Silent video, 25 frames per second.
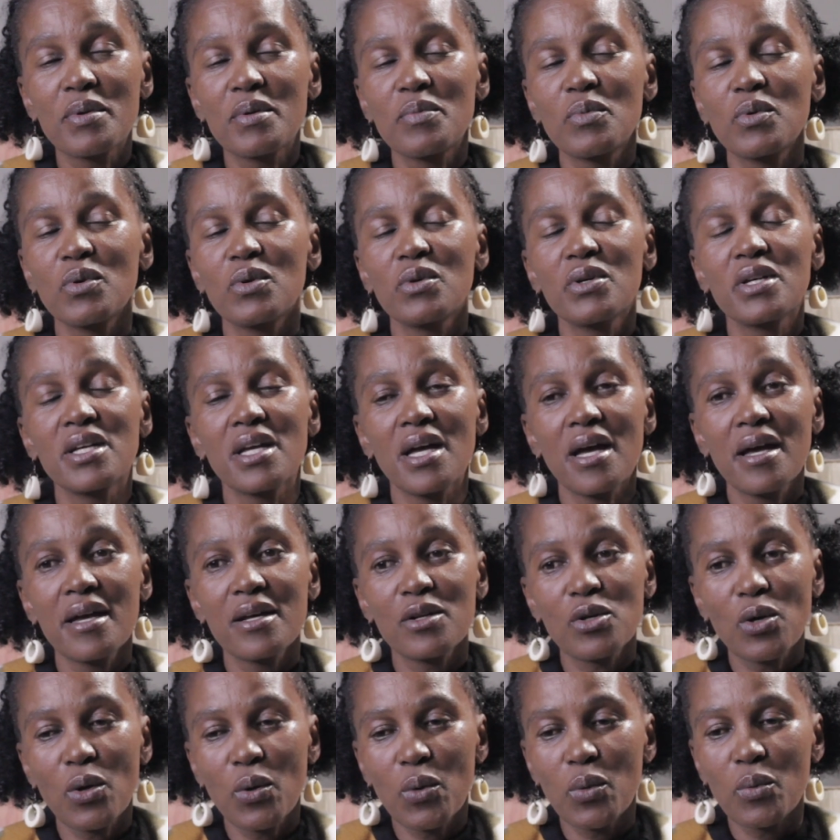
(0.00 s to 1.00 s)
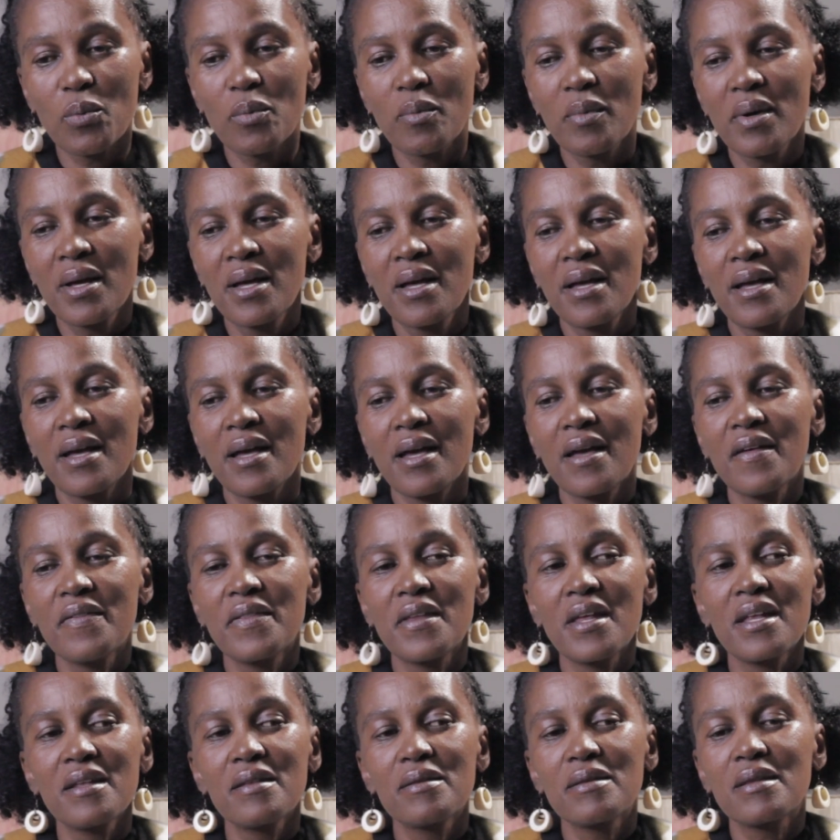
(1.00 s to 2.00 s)
people here at home,
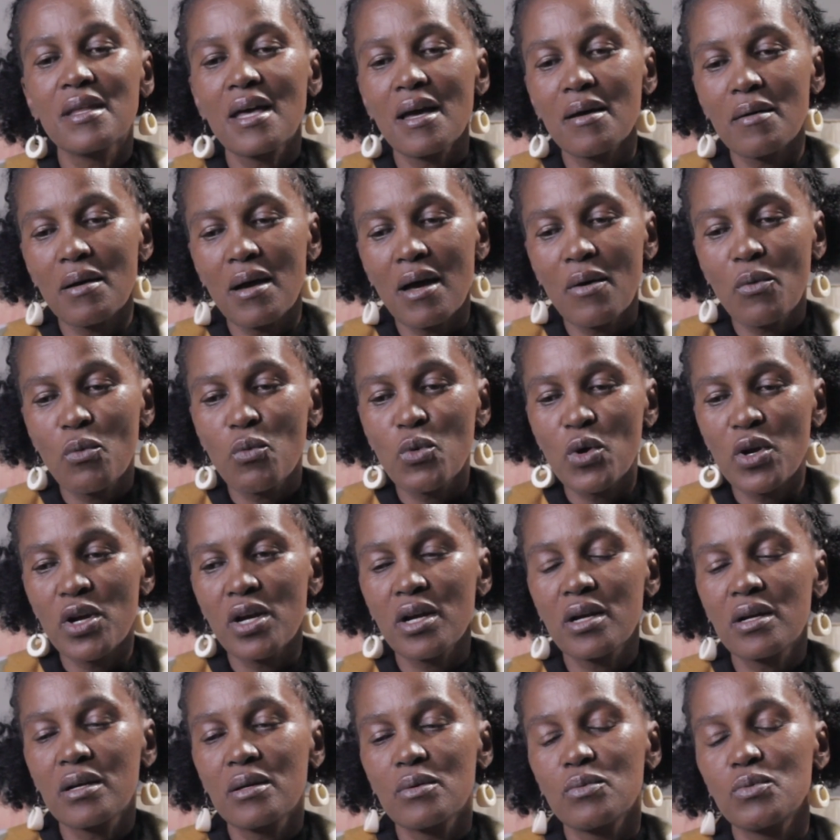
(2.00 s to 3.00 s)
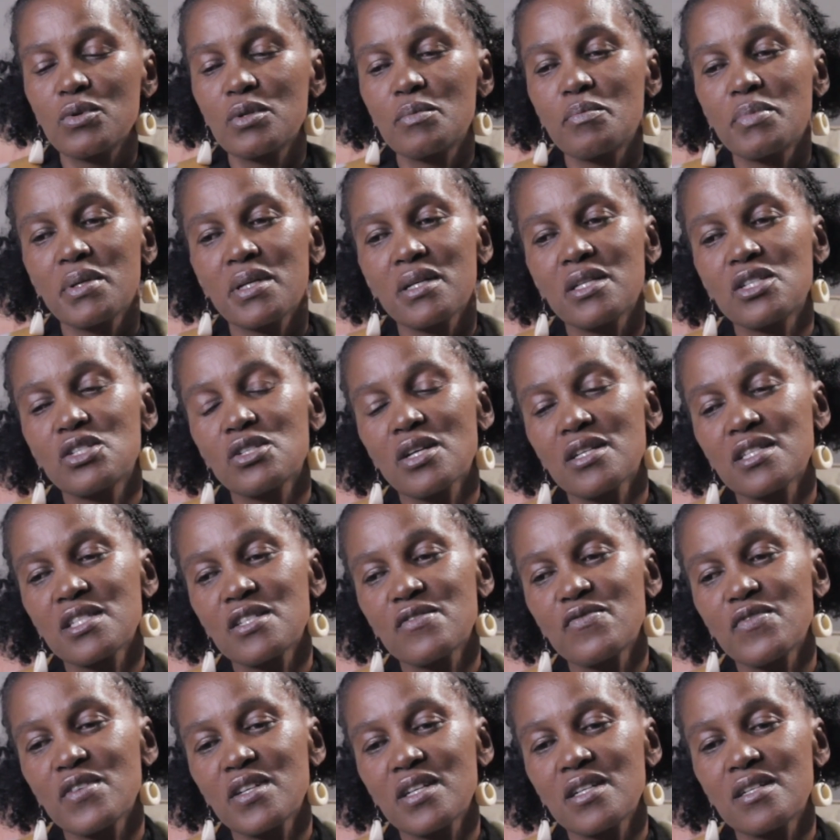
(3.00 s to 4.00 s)
and then their work would be
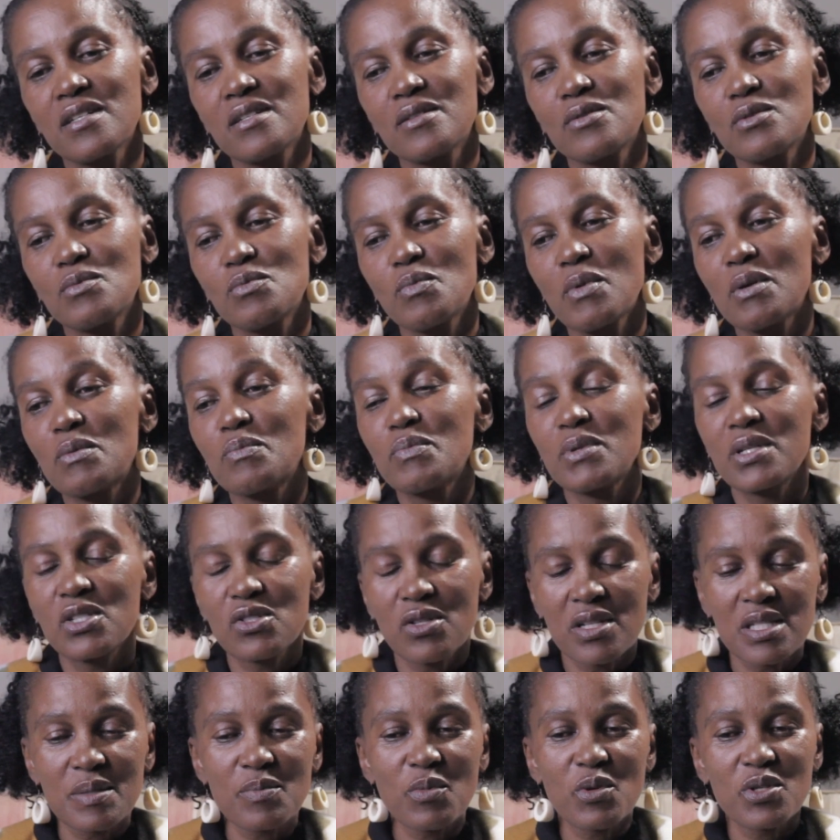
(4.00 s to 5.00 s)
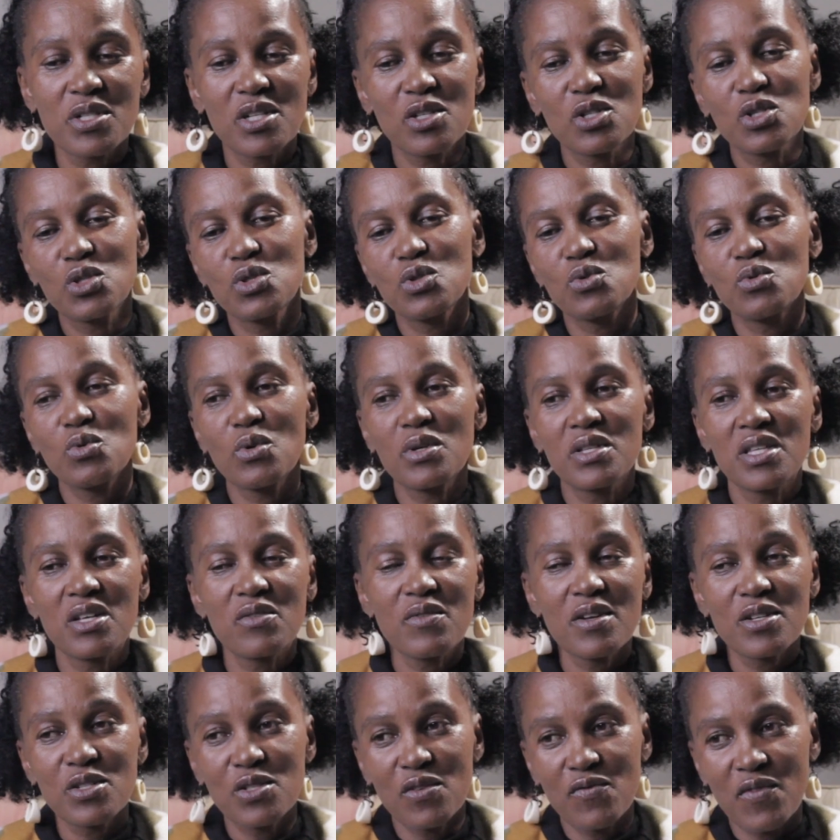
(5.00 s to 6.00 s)
transported to
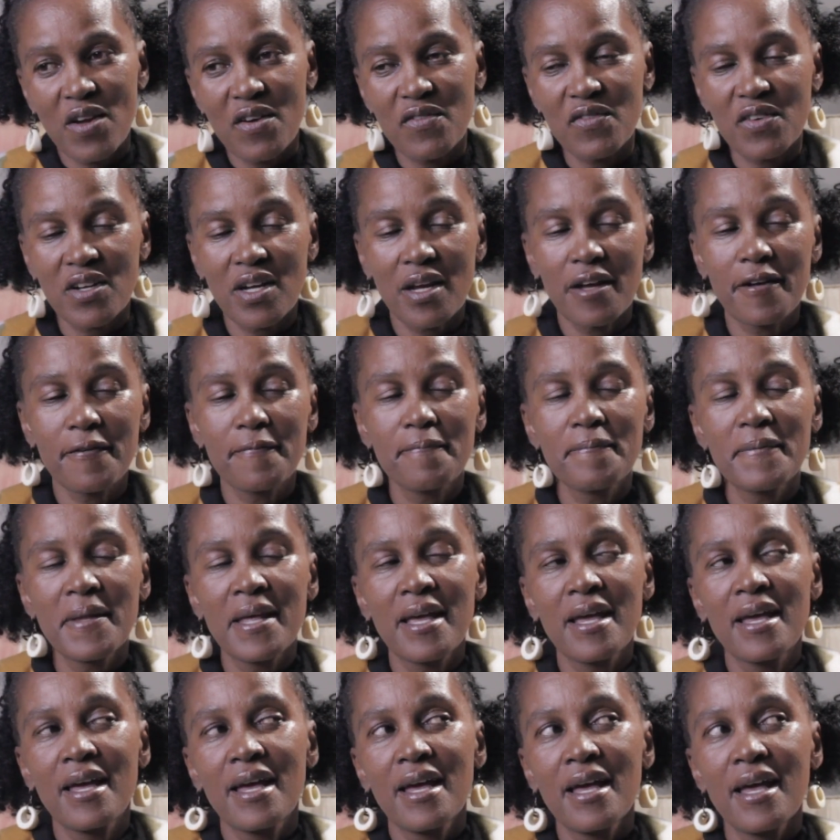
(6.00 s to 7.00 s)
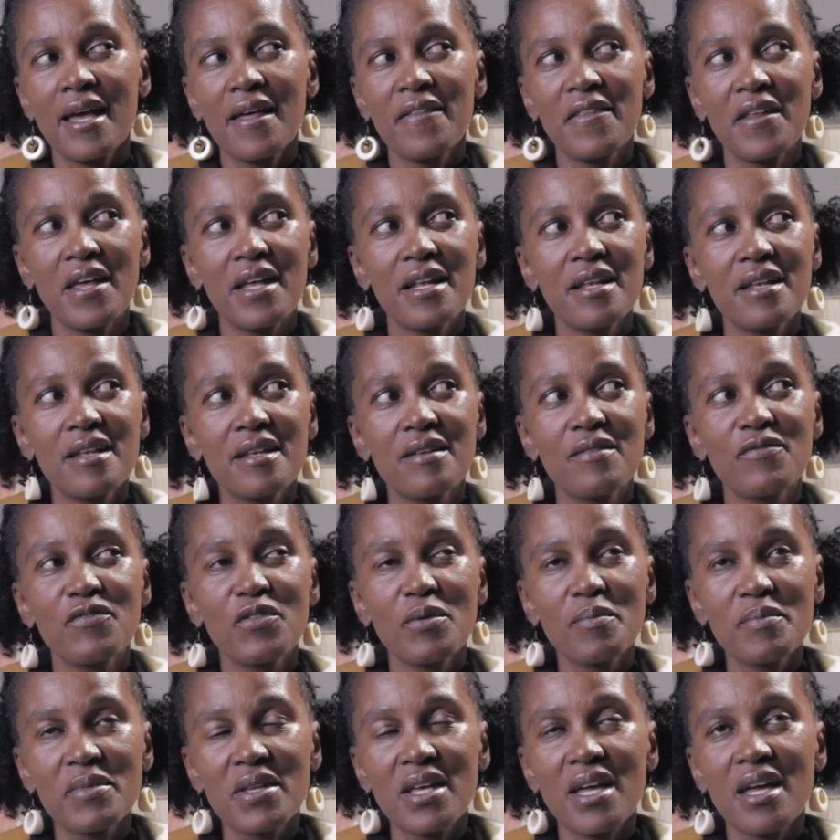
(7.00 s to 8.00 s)
the rest of Africa. And then
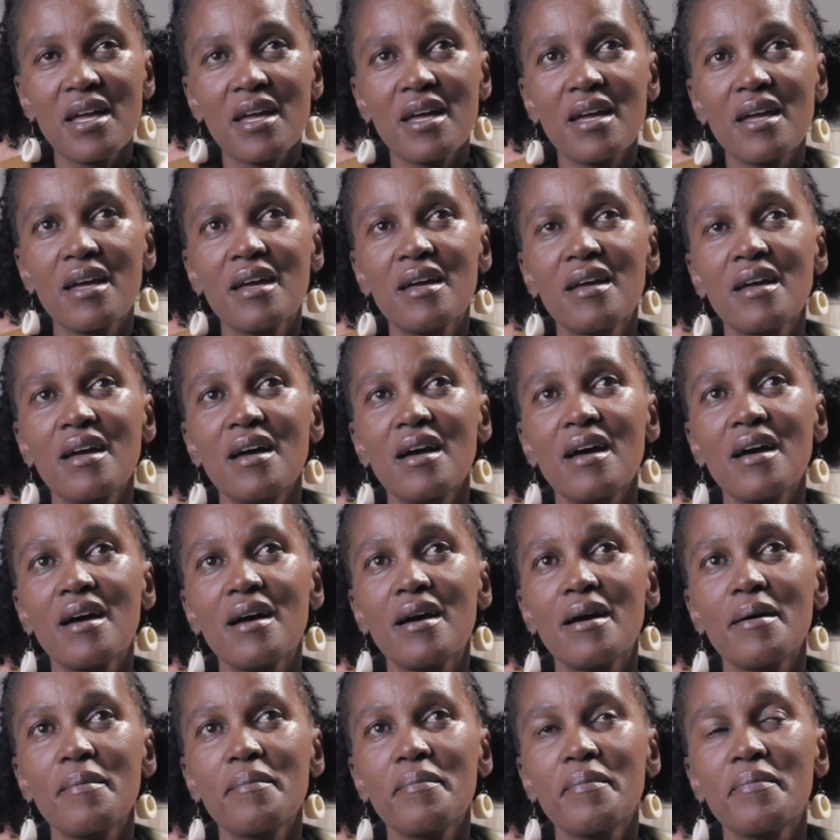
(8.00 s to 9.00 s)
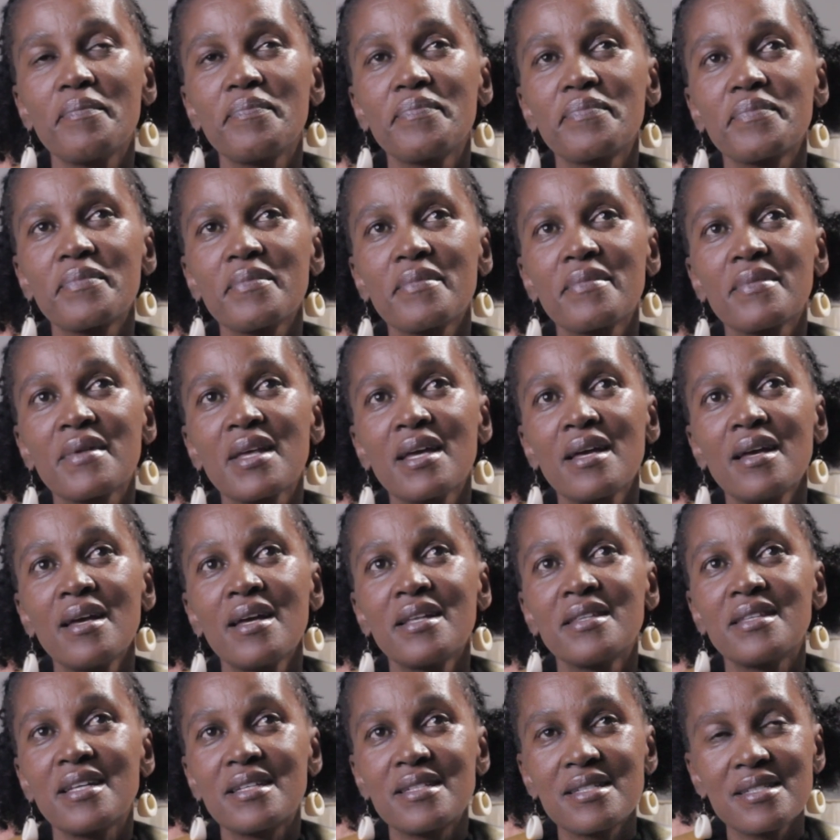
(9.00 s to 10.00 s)
from there,
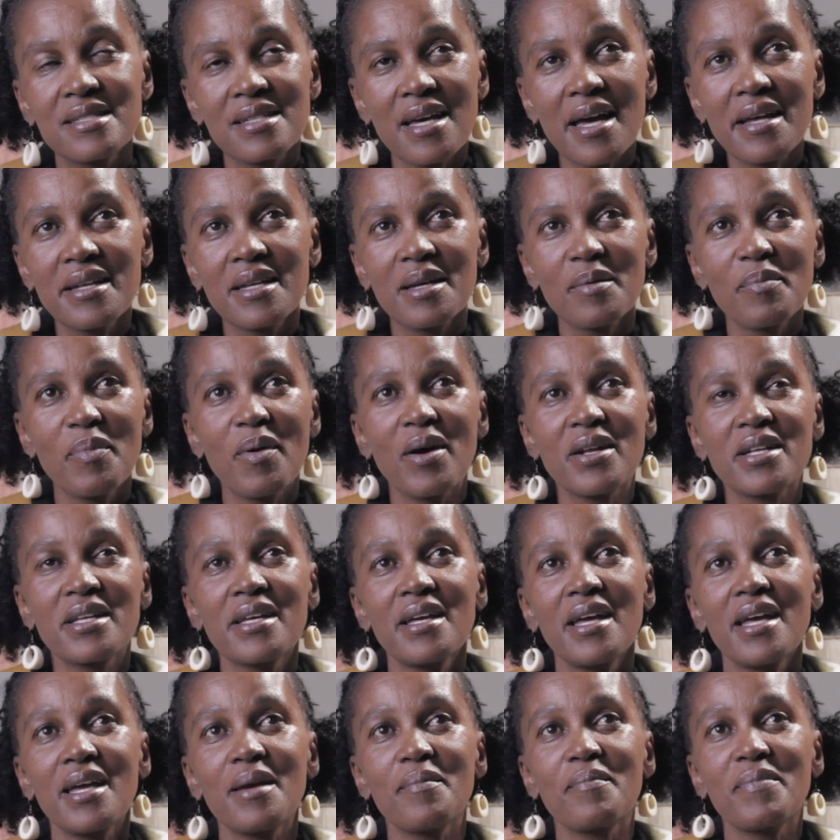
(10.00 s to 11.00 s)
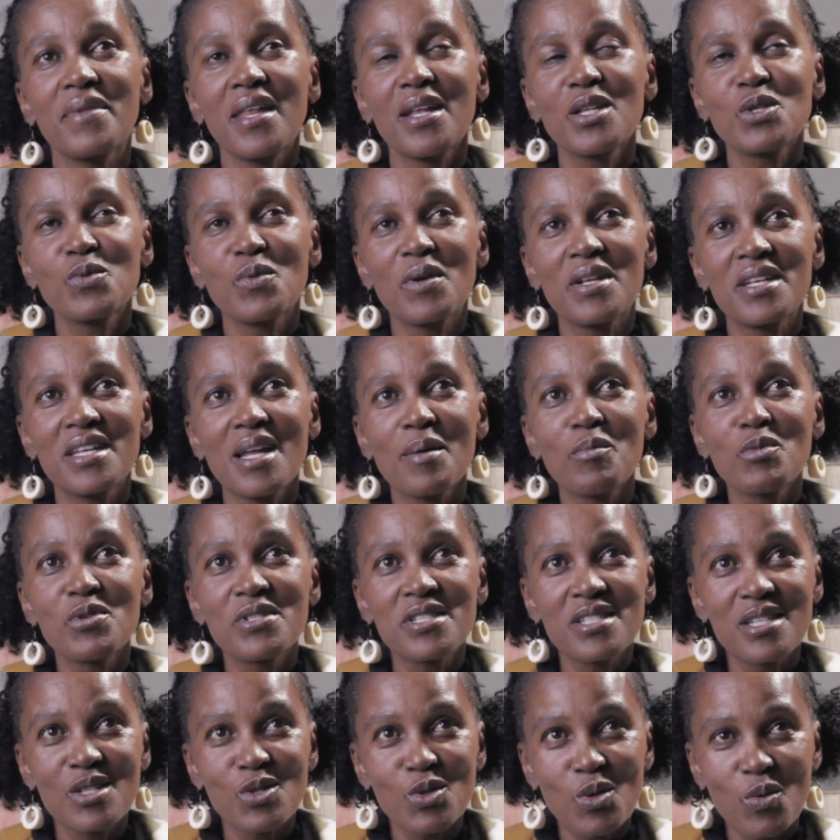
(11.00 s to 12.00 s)
the designing part came. That's when
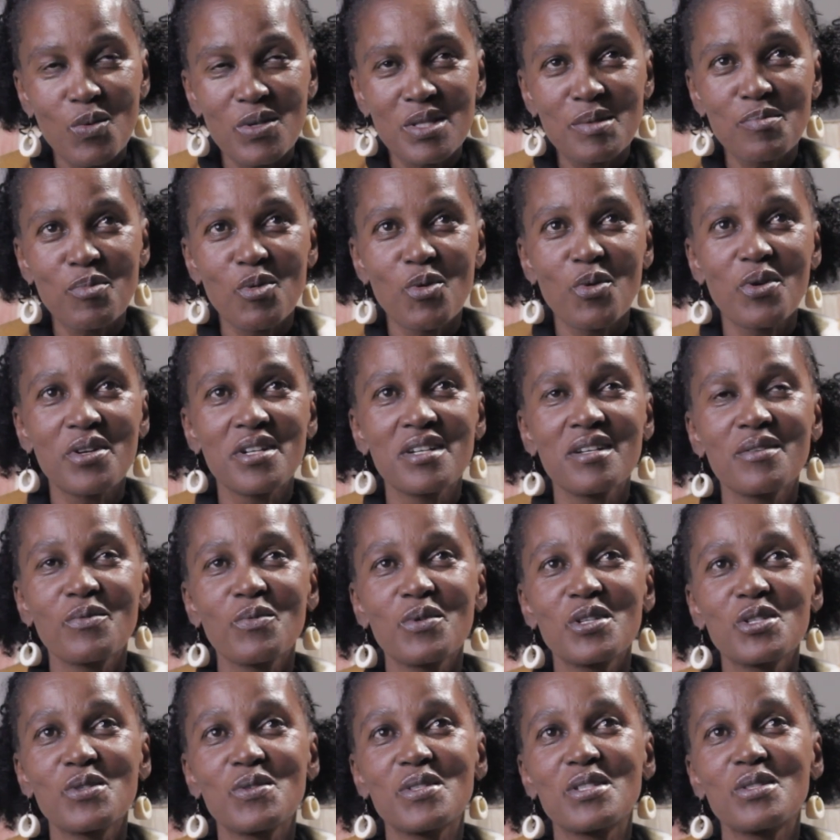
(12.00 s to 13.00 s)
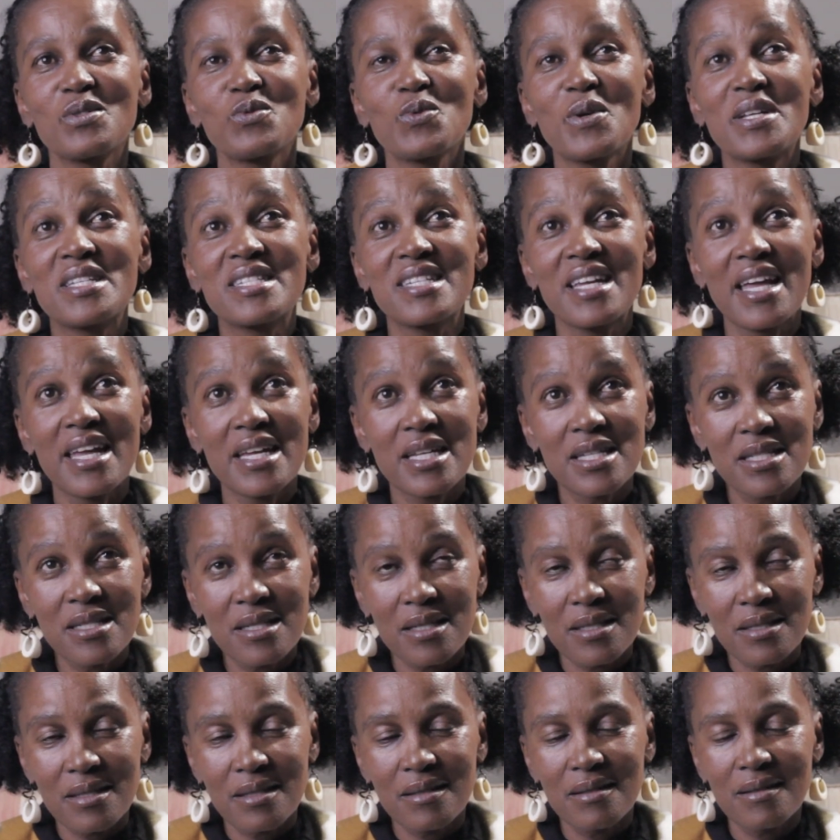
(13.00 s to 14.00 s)
Nabozizwe was born, which was
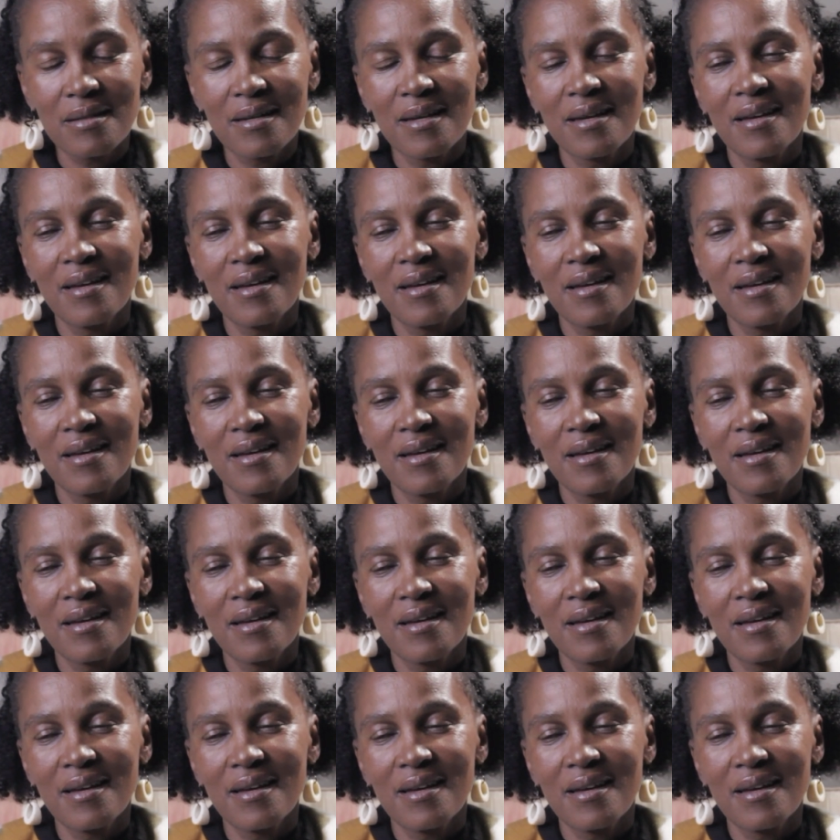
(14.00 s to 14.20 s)
2018.